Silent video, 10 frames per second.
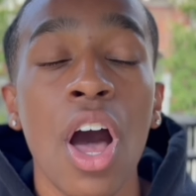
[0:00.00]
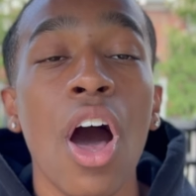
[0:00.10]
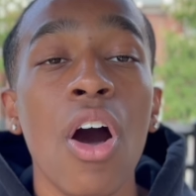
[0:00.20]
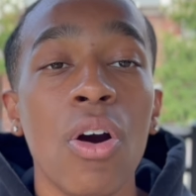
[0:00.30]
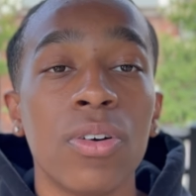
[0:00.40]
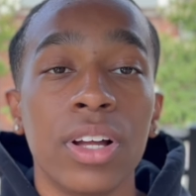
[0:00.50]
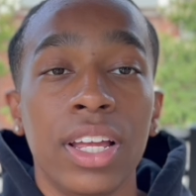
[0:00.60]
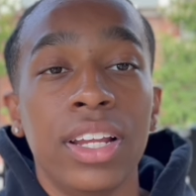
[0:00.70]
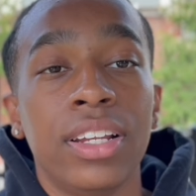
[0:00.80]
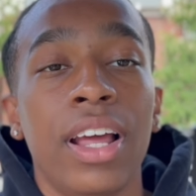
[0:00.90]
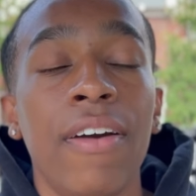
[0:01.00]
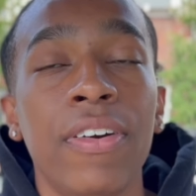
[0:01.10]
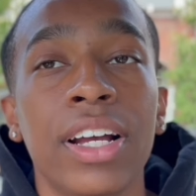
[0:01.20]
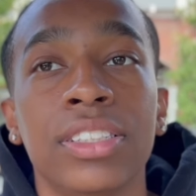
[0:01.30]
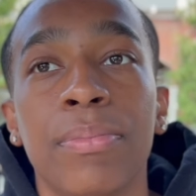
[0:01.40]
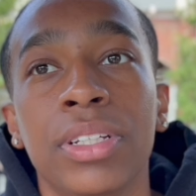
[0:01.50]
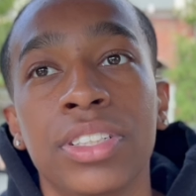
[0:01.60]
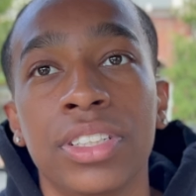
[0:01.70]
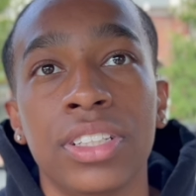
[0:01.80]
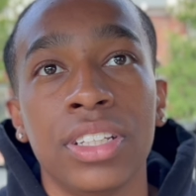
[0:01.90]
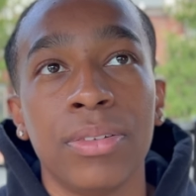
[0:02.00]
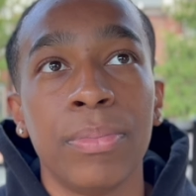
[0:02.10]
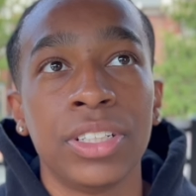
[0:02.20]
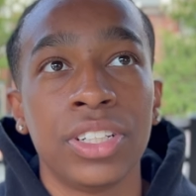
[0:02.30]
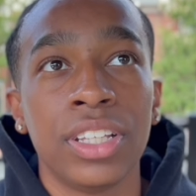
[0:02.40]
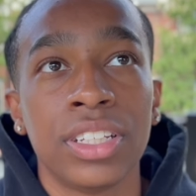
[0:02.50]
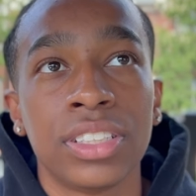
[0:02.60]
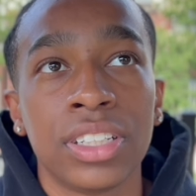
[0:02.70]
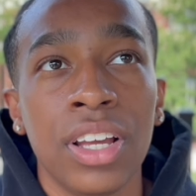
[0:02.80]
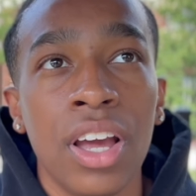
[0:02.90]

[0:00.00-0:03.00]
Oh, and I forgot to mention this.